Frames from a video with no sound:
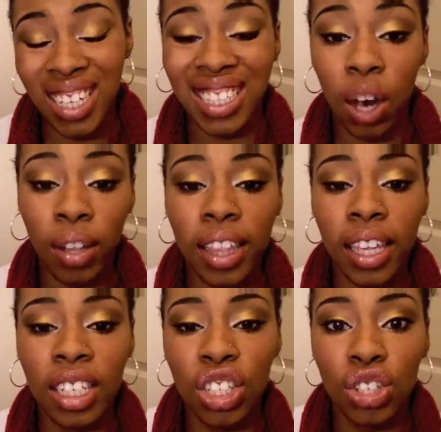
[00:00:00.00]
The only
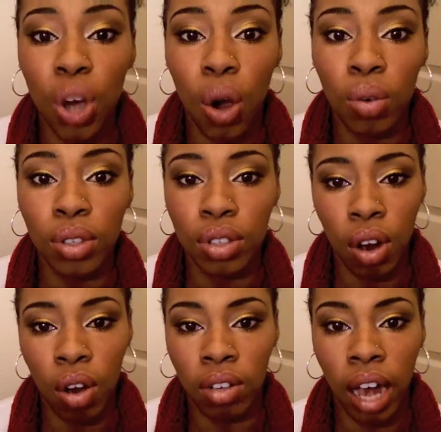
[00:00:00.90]
thing is don't use a
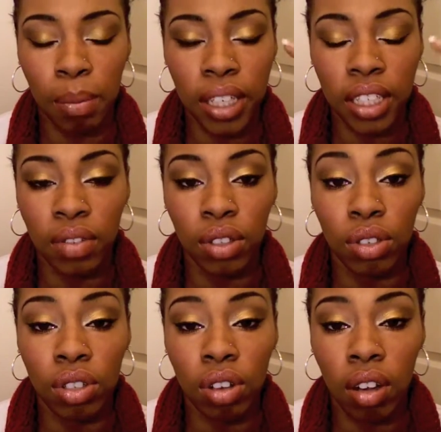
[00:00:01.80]
whole lot, because if you
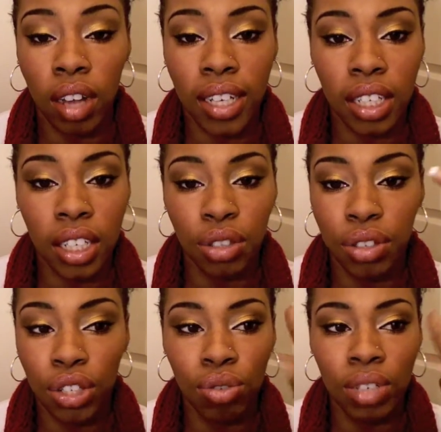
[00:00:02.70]
use a whole lot, it's going to
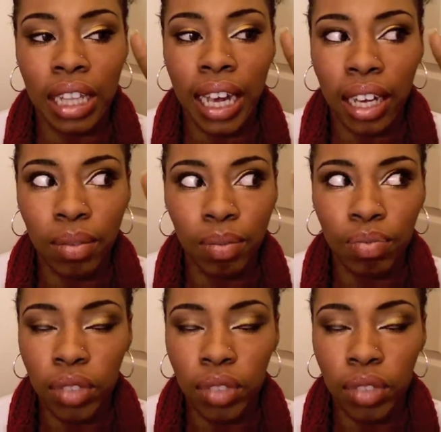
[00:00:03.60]
crease. You need like a